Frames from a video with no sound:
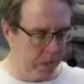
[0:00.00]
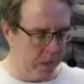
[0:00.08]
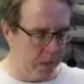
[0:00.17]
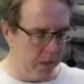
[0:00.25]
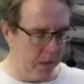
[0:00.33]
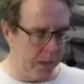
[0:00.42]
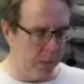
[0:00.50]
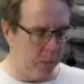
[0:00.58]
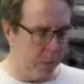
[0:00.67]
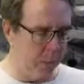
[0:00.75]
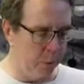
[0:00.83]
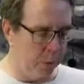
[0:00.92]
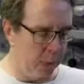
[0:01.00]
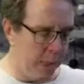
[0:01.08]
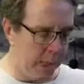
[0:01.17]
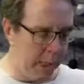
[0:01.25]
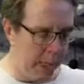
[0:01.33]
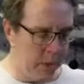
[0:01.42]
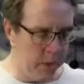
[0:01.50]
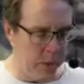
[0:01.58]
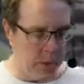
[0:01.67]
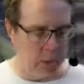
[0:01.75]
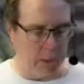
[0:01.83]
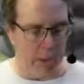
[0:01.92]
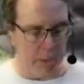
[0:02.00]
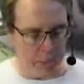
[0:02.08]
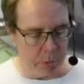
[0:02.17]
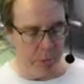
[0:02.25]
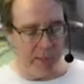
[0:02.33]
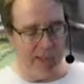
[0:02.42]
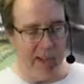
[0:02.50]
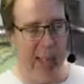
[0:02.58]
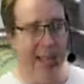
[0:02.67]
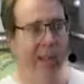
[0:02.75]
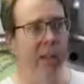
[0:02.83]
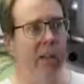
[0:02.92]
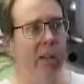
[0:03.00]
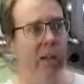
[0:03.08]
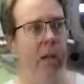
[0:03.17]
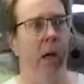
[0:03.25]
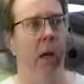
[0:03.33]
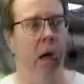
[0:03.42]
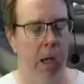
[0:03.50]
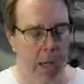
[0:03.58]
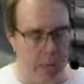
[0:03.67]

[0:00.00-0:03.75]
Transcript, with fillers: and that's why I put it on the edge because otherwise putting it flat, uh,